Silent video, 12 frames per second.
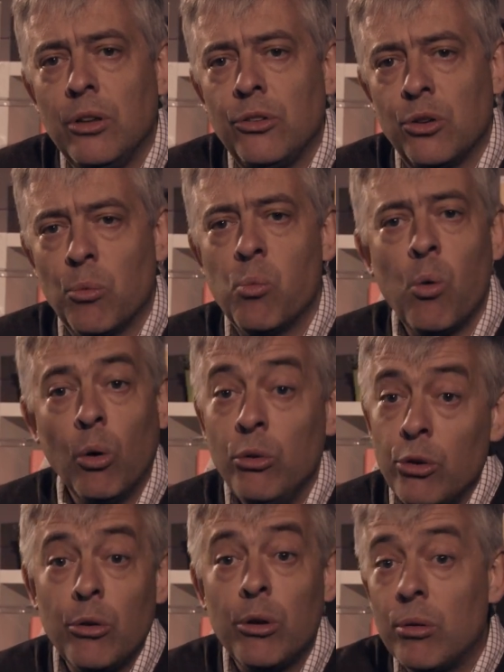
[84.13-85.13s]
to
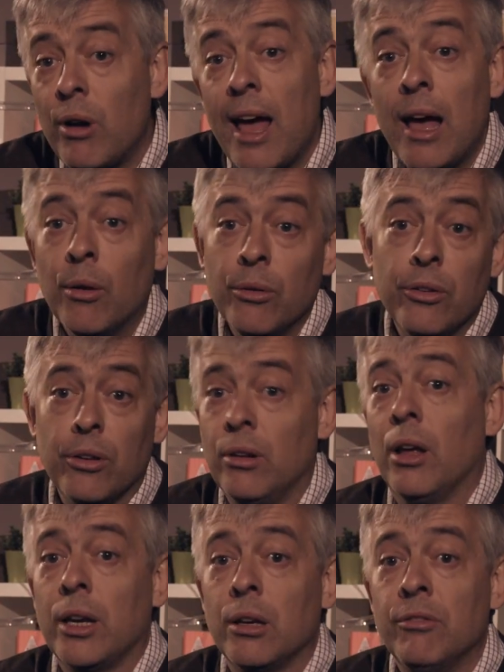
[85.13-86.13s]
wander around
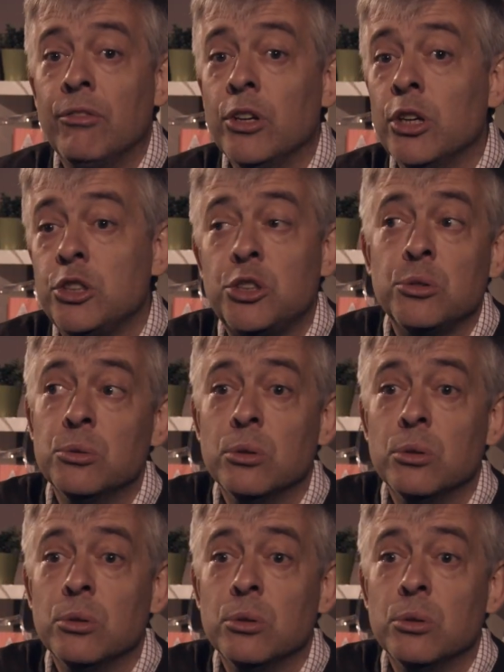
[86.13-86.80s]
like a virtual